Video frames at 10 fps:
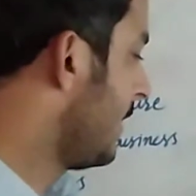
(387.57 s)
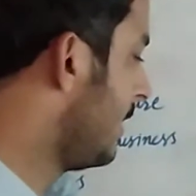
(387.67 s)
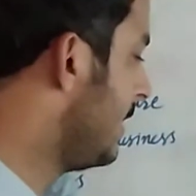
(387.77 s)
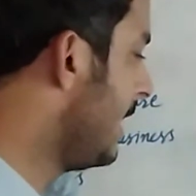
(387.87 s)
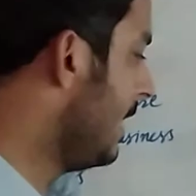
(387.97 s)

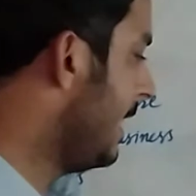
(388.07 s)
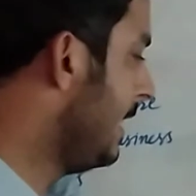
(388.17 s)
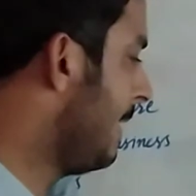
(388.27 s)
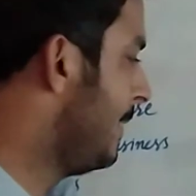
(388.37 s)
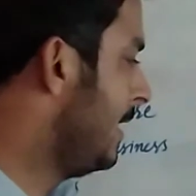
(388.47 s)
Then
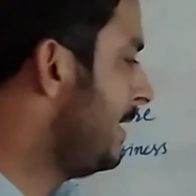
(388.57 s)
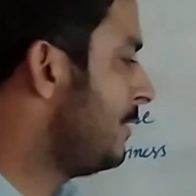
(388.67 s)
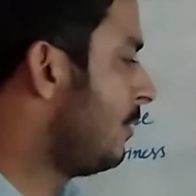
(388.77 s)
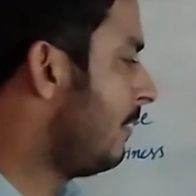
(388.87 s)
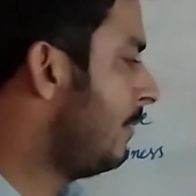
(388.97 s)
inability
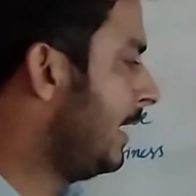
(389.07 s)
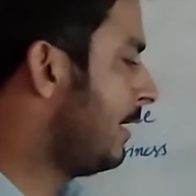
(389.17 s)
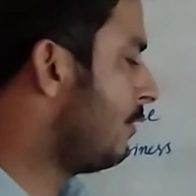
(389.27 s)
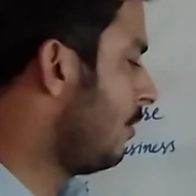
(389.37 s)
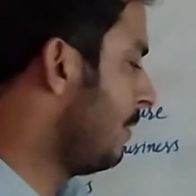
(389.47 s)
to avail
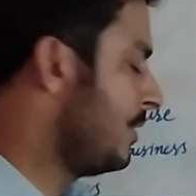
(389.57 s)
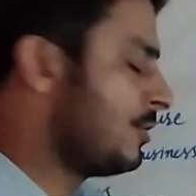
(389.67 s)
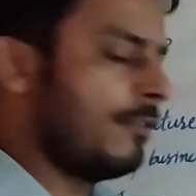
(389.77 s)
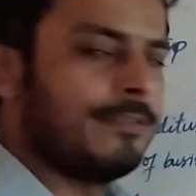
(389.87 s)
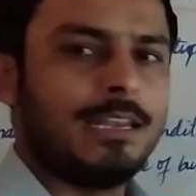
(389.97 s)
economies
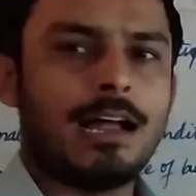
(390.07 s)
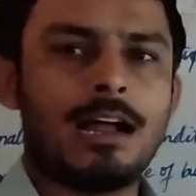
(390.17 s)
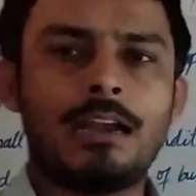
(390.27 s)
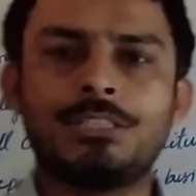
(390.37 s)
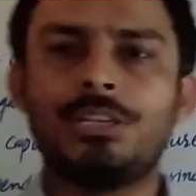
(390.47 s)
of
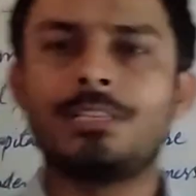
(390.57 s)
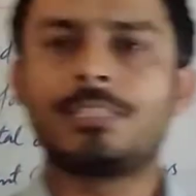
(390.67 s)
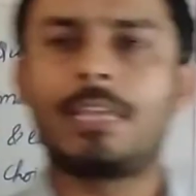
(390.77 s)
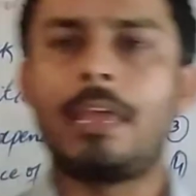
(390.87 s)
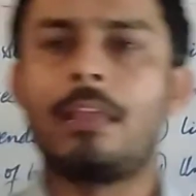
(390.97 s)
large
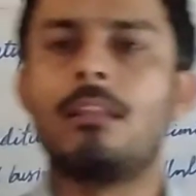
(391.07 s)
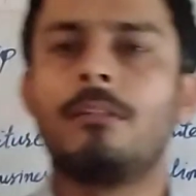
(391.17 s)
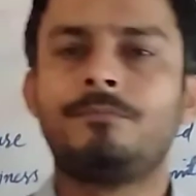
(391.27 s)
scale.